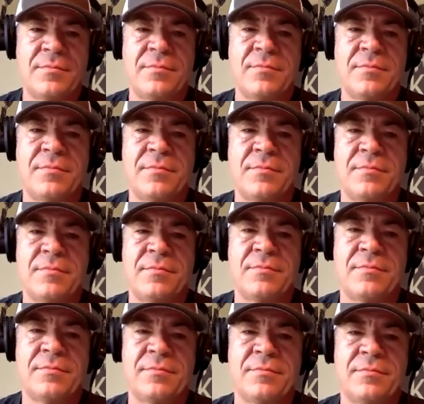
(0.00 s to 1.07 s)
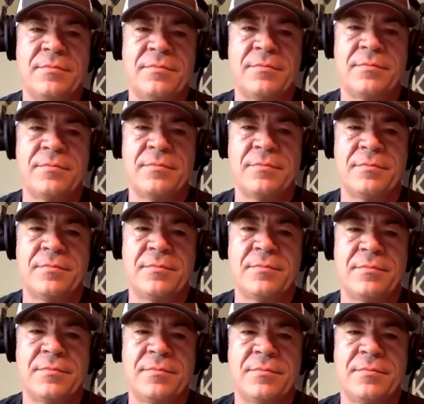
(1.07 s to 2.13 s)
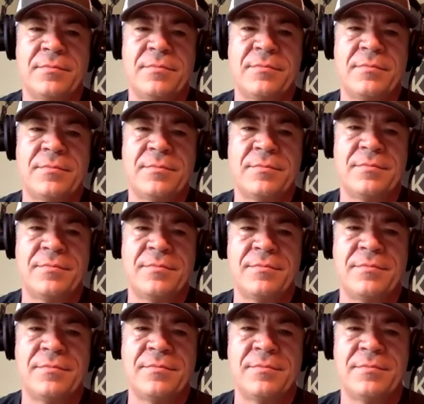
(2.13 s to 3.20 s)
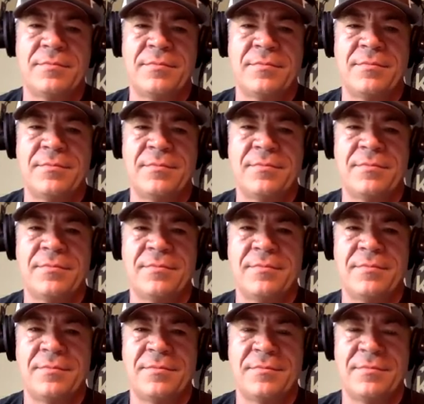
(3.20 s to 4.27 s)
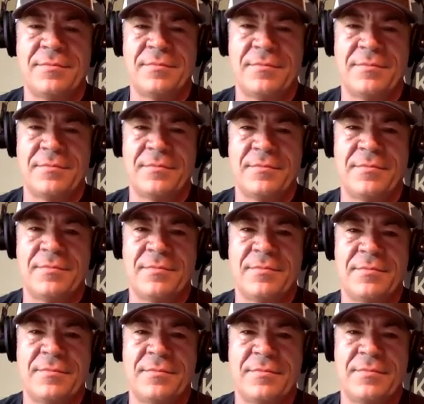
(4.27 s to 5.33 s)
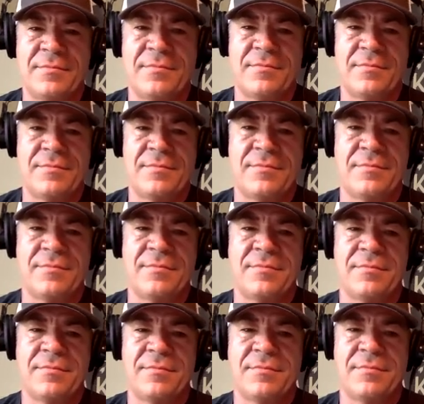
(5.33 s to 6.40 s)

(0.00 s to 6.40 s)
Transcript: This person isn't speaking.